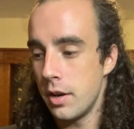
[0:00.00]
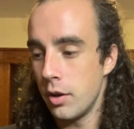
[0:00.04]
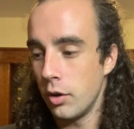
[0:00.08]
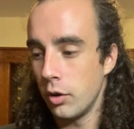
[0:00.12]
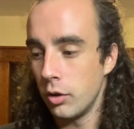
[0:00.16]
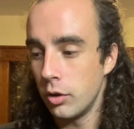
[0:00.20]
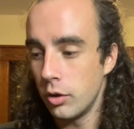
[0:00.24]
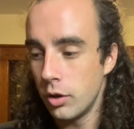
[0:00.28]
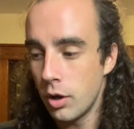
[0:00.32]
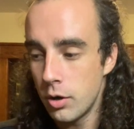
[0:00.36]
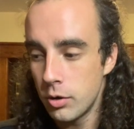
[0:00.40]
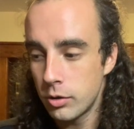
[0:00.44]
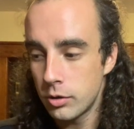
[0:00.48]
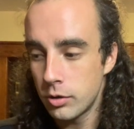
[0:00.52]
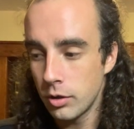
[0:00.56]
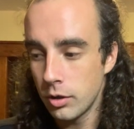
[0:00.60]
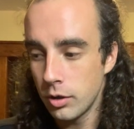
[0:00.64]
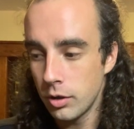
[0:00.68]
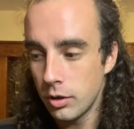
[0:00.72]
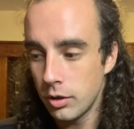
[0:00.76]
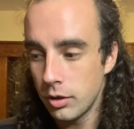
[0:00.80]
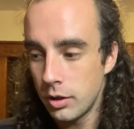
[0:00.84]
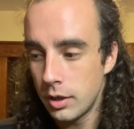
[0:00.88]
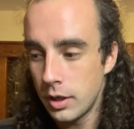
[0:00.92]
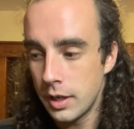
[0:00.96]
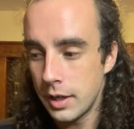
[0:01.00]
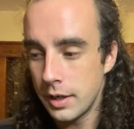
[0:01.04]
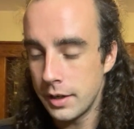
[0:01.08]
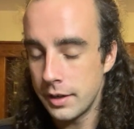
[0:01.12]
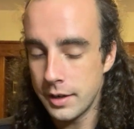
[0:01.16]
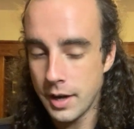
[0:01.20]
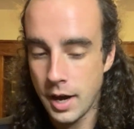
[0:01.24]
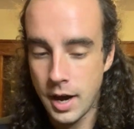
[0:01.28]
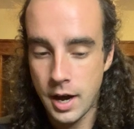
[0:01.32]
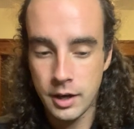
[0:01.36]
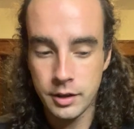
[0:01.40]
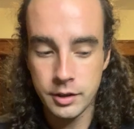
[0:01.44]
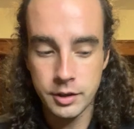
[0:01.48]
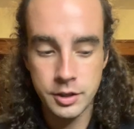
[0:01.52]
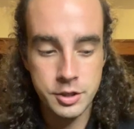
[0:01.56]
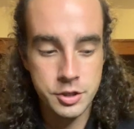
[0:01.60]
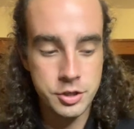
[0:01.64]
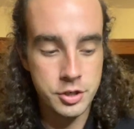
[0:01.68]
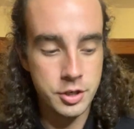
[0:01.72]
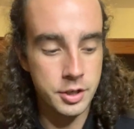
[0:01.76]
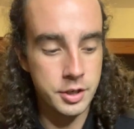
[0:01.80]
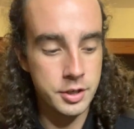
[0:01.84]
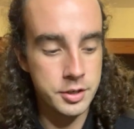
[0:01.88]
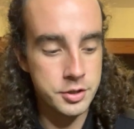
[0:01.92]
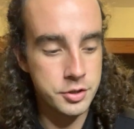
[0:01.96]
local knowledge
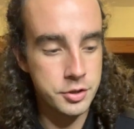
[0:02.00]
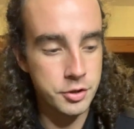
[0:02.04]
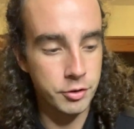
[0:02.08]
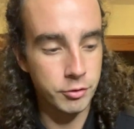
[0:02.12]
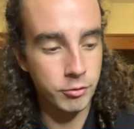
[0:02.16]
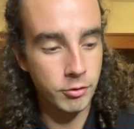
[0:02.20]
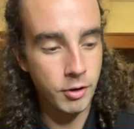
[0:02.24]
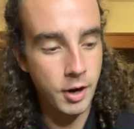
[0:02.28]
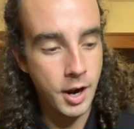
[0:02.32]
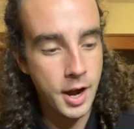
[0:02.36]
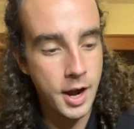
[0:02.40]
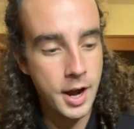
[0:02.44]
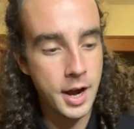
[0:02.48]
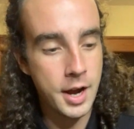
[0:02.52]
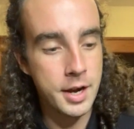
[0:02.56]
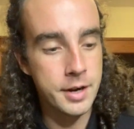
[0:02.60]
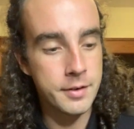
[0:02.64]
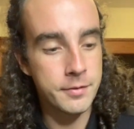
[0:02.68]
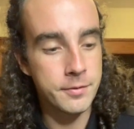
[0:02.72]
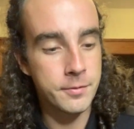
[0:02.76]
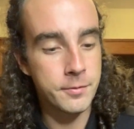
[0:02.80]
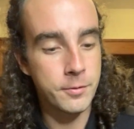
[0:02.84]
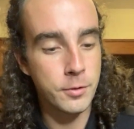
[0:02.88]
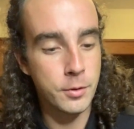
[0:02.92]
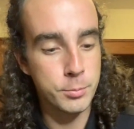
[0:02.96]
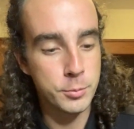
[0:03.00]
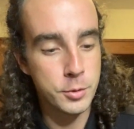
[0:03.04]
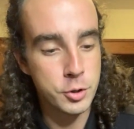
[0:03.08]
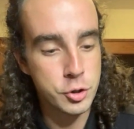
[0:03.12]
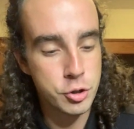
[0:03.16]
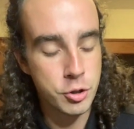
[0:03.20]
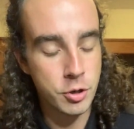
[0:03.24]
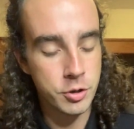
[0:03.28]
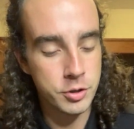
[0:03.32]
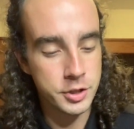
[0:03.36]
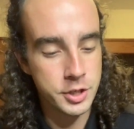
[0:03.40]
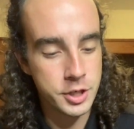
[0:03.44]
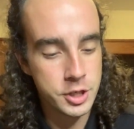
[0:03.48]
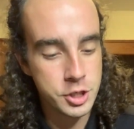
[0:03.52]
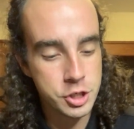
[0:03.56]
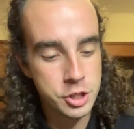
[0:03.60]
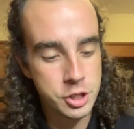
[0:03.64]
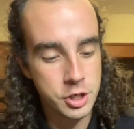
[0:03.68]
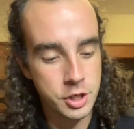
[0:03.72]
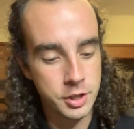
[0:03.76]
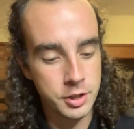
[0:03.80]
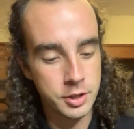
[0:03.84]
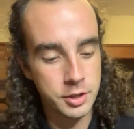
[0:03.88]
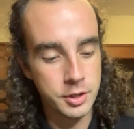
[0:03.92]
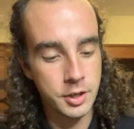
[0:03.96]
that is derived from the
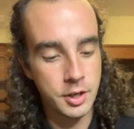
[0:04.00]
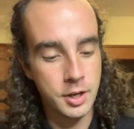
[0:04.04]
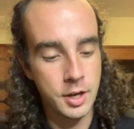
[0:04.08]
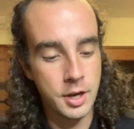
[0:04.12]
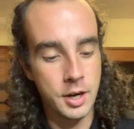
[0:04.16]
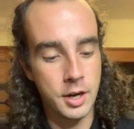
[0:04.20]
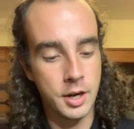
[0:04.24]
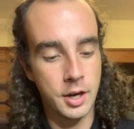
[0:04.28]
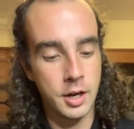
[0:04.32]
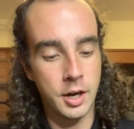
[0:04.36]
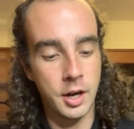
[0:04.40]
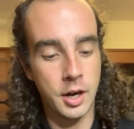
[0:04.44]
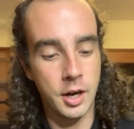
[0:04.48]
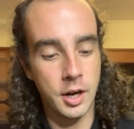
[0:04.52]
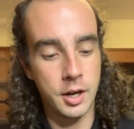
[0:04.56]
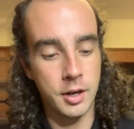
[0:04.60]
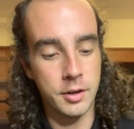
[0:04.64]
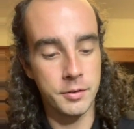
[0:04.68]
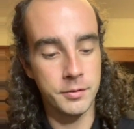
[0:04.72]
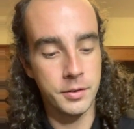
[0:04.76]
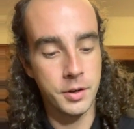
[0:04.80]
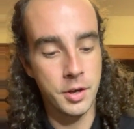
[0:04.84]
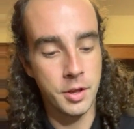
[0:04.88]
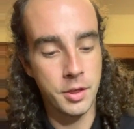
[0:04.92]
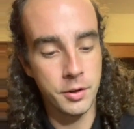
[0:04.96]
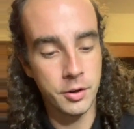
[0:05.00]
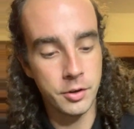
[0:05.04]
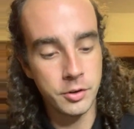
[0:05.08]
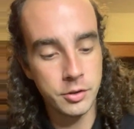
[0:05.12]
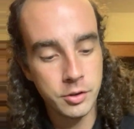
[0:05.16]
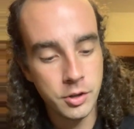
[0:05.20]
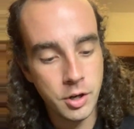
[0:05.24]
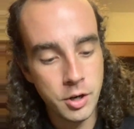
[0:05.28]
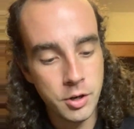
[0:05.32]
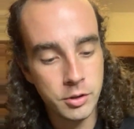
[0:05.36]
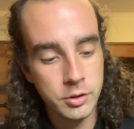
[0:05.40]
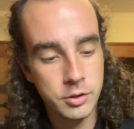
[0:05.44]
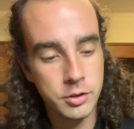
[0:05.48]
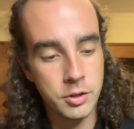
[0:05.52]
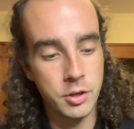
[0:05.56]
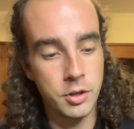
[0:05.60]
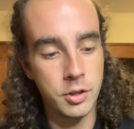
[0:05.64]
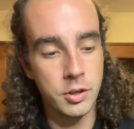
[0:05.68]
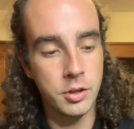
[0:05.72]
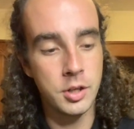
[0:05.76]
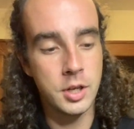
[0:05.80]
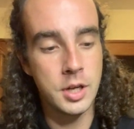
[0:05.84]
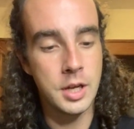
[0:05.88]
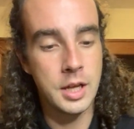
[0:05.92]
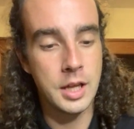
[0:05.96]
tradition of the
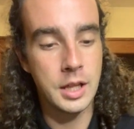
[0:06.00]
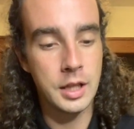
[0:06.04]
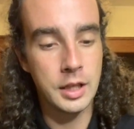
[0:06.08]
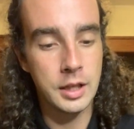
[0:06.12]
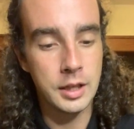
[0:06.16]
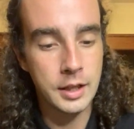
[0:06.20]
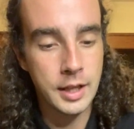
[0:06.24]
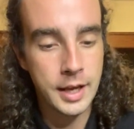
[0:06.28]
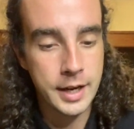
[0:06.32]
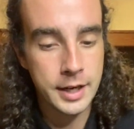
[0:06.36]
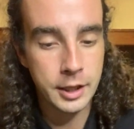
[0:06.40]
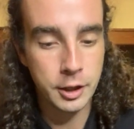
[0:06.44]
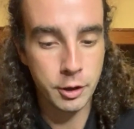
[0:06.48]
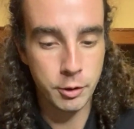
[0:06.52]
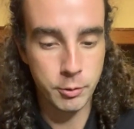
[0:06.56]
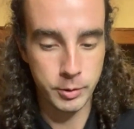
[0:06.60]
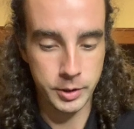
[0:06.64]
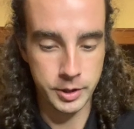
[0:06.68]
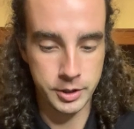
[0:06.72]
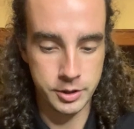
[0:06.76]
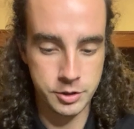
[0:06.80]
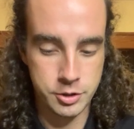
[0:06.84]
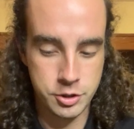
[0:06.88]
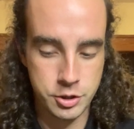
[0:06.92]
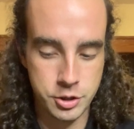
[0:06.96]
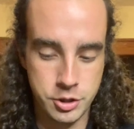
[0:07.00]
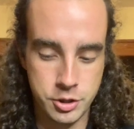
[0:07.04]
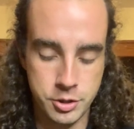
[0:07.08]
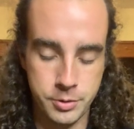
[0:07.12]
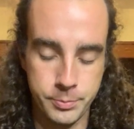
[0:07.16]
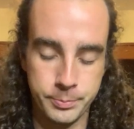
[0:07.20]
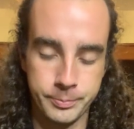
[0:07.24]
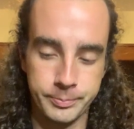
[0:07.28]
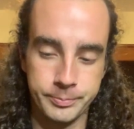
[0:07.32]
local language.